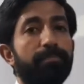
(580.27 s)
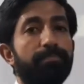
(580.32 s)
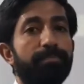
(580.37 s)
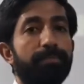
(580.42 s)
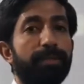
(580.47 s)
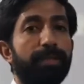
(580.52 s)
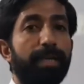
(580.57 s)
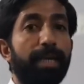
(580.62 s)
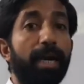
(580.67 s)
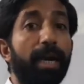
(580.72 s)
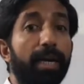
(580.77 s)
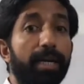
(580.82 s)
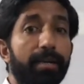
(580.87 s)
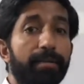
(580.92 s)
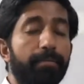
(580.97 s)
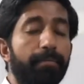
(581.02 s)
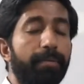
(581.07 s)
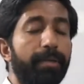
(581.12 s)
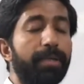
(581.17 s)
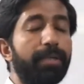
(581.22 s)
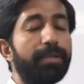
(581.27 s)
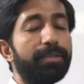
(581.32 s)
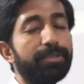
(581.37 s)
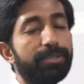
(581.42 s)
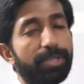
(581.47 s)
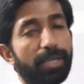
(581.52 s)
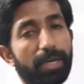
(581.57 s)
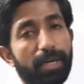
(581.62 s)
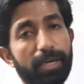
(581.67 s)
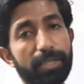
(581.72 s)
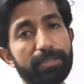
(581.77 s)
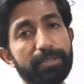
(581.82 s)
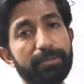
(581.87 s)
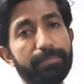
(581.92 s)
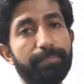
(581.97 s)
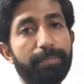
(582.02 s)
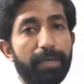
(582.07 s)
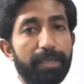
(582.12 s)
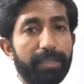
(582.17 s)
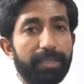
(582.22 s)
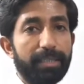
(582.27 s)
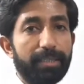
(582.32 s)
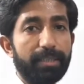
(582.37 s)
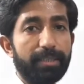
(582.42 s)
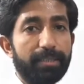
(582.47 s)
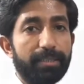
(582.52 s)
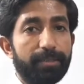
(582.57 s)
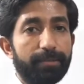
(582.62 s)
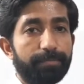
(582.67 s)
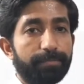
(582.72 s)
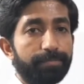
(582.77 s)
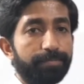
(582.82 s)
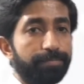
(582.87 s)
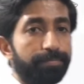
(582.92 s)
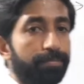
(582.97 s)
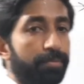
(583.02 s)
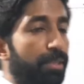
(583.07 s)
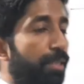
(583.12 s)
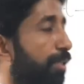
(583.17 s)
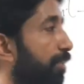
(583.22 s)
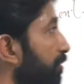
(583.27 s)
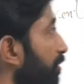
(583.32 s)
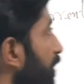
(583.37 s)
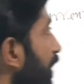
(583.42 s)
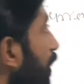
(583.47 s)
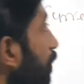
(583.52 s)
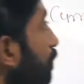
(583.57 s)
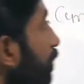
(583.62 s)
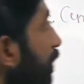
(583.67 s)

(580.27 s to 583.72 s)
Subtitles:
negatively charged particles. So now